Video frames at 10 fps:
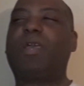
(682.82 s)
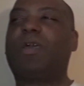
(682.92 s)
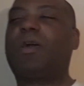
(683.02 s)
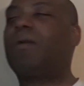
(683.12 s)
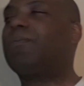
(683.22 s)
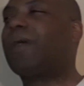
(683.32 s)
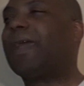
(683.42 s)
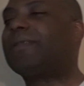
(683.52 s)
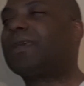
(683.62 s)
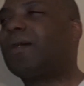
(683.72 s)
All
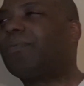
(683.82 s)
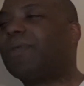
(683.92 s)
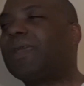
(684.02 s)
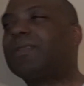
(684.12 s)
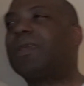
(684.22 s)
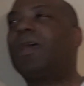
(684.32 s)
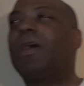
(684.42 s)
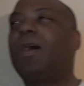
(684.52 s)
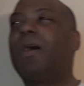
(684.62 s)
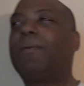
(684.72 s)
right,
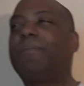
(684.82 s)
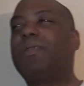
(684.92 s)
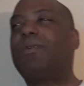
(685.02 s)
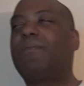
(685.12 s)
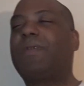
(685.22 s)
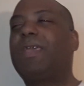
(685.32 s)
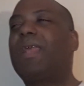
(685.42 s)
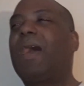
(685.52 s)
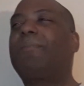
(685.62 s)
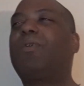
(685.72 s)
and don't
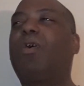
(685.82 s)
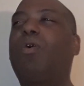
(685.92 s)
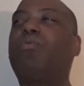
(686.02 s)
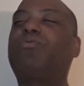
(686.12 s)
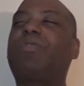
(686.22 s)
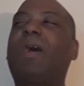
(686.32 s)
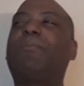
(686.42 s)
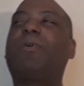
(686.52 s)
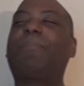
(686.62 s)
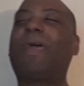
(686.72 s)
forget, I'm your host,
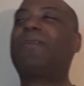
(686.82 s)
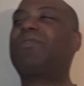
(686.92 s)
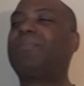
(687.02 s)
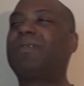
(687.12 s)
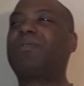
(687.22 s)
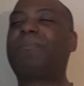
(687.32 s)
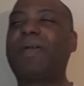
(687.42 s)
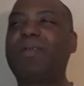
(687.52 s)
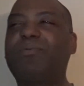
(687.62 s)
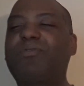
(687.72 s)
I'm your pastor, Mr.
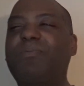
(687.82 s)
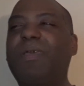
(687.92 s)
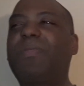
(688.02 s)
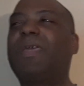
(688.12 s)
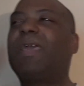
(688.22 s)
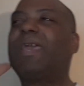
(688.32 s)
Michael Smith.